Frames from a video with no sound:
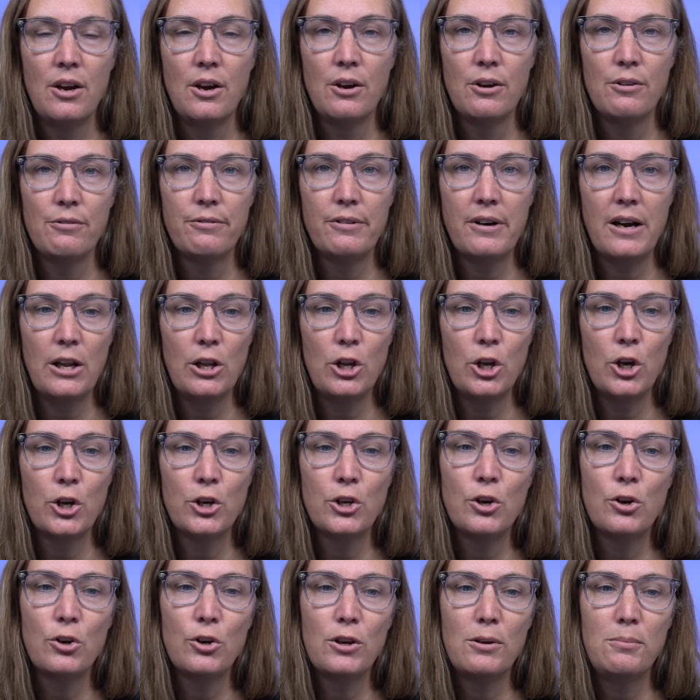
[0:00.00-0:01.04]
for our local
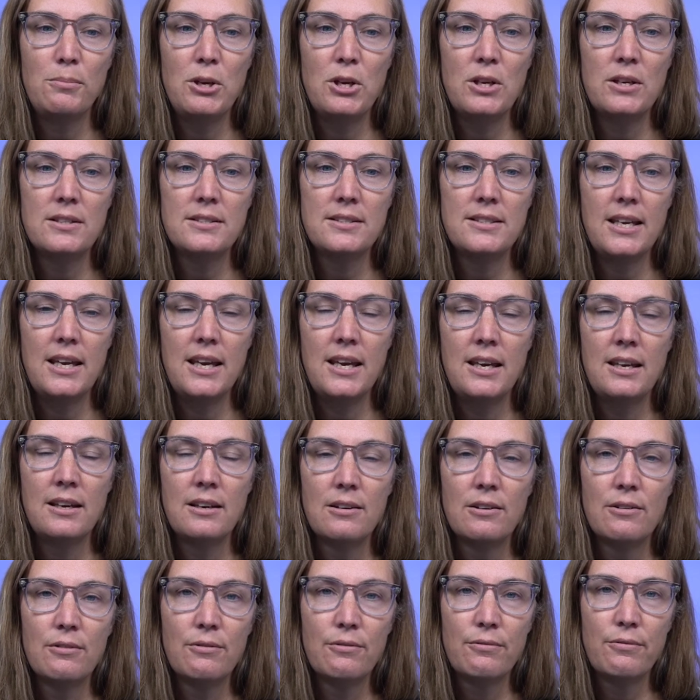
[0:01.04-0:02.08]
community,
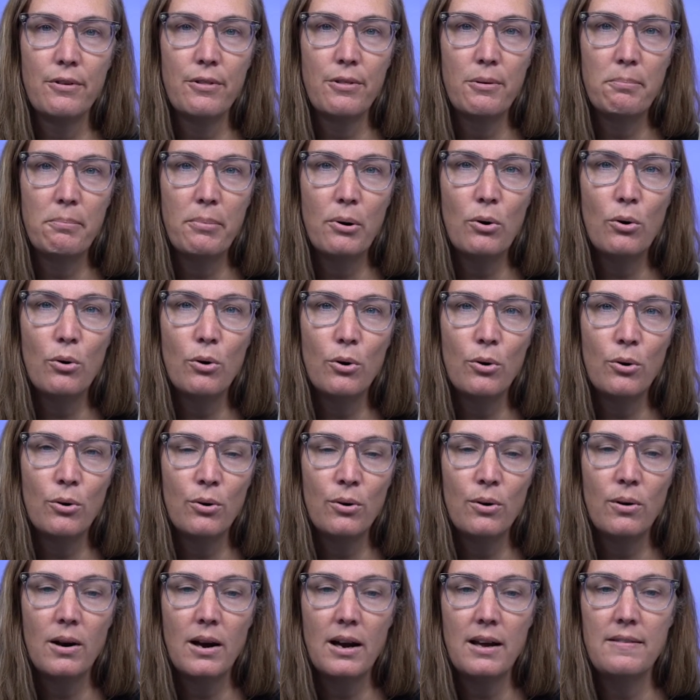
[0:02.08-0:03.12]
for the poor
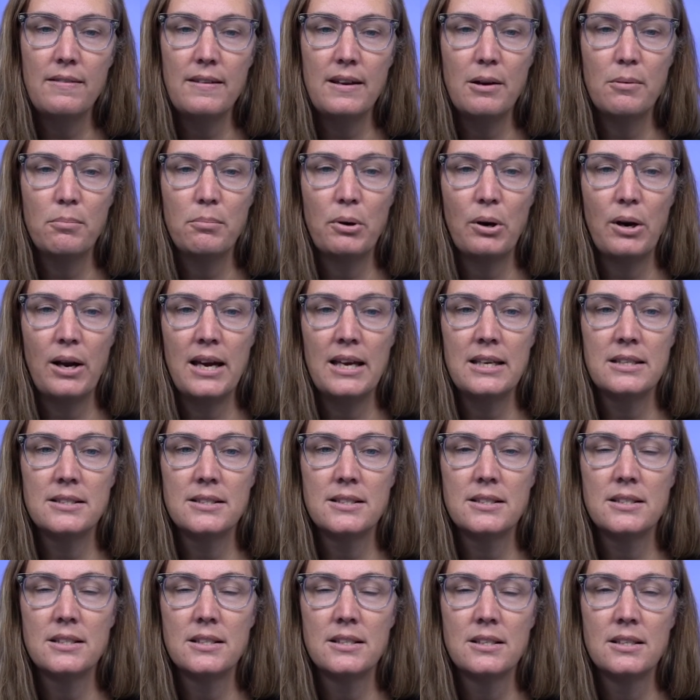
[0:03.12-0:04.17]
and the
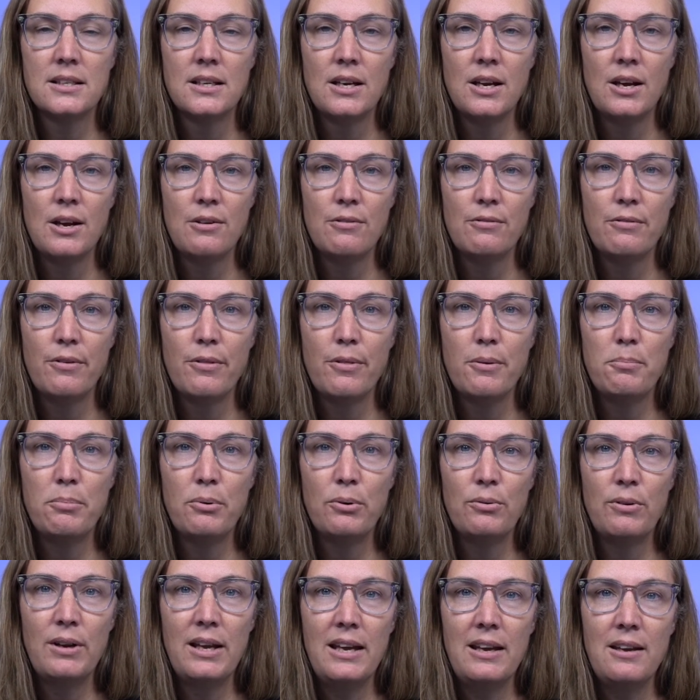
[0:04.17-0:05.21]
oppressed, for the
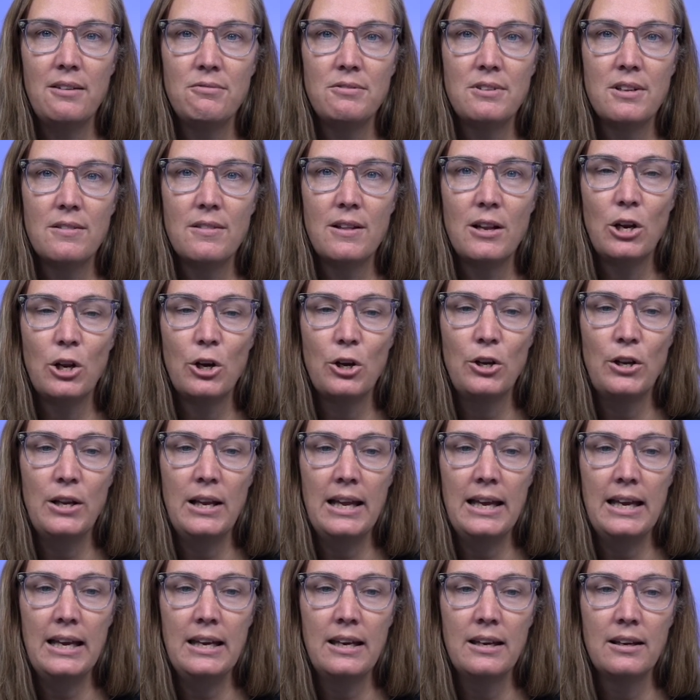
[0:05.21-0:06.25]
bereaved and the
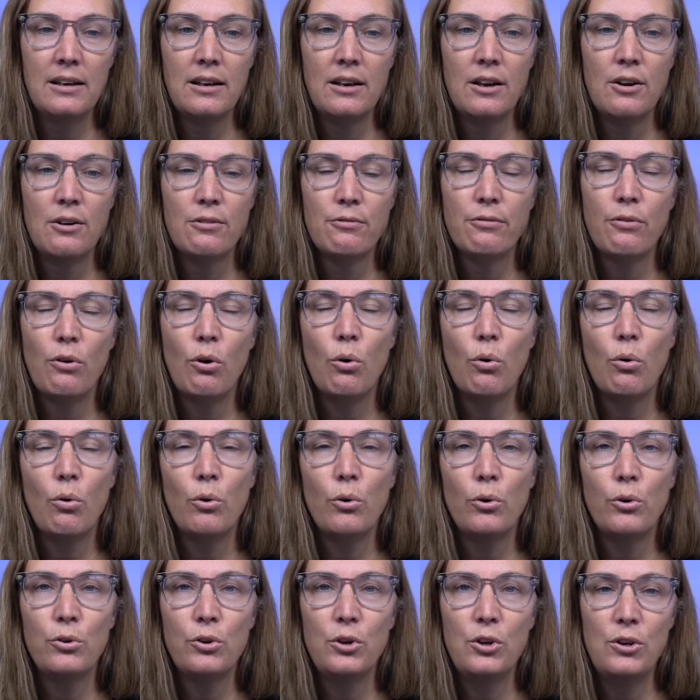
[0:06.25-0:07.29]
lonely, for all
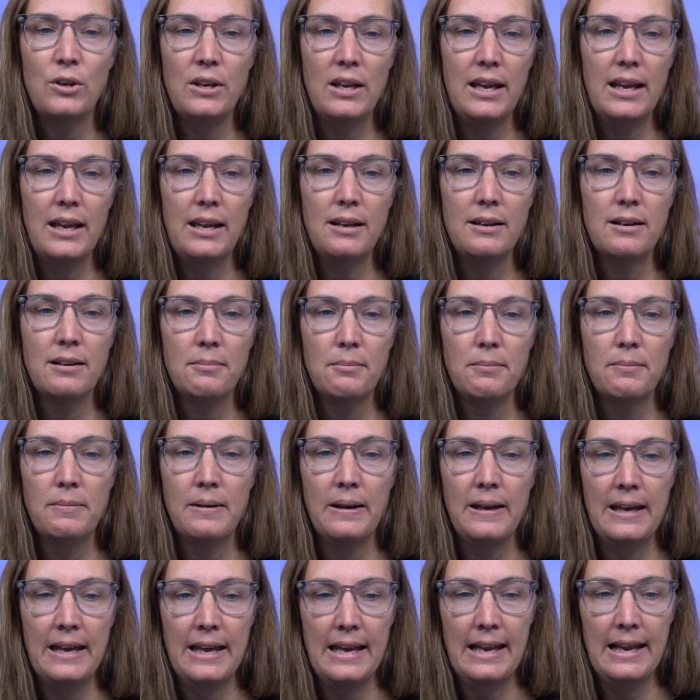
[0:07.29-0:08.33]
who need
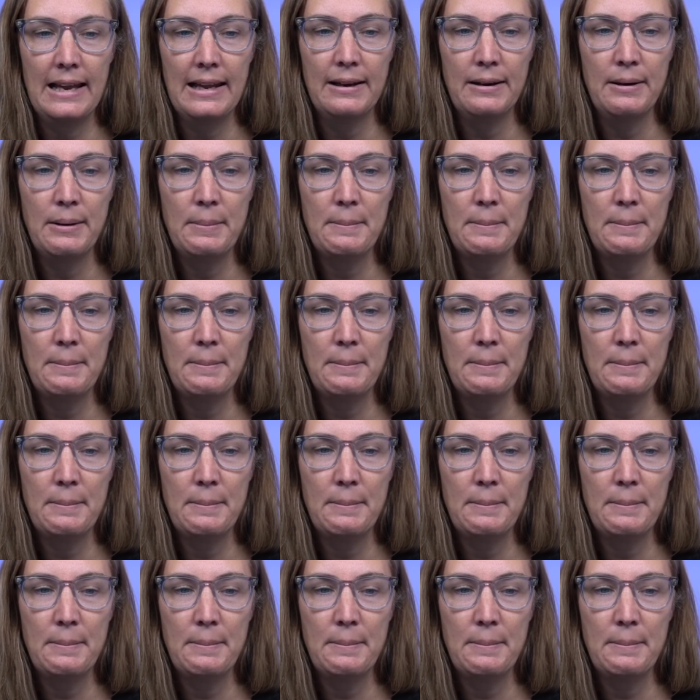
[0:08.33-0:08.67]
healing.